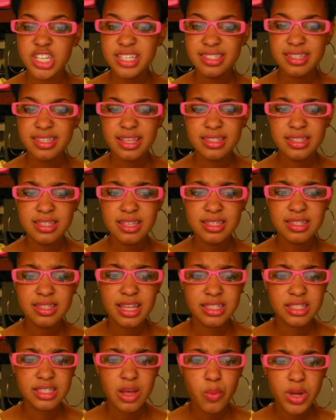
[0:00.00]
When she
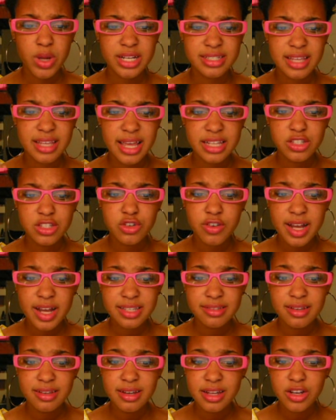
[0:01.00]
senses that someone is
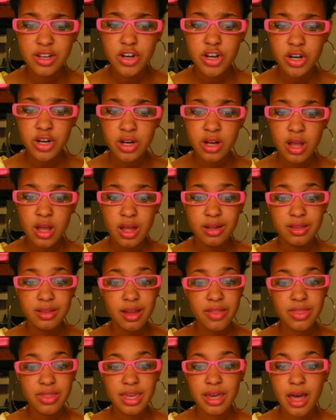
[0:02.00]
interested in her,
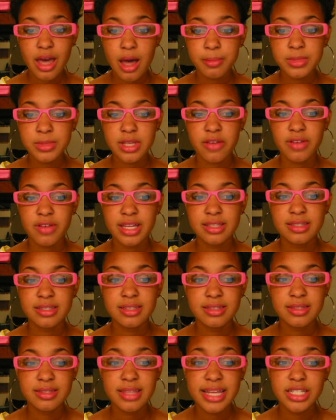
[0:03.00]
nothing comes of it
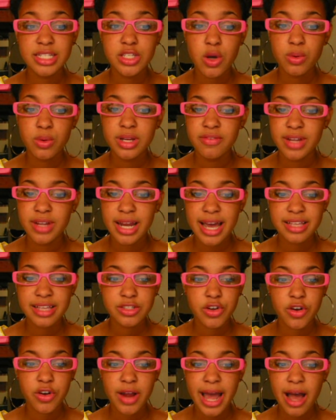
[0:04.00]
since they don't even
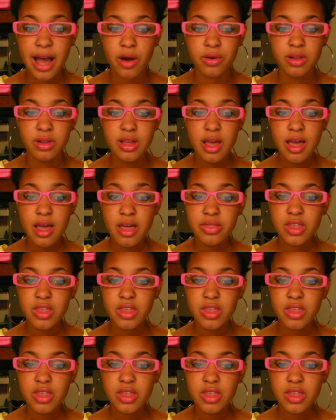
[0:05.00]
ask her out.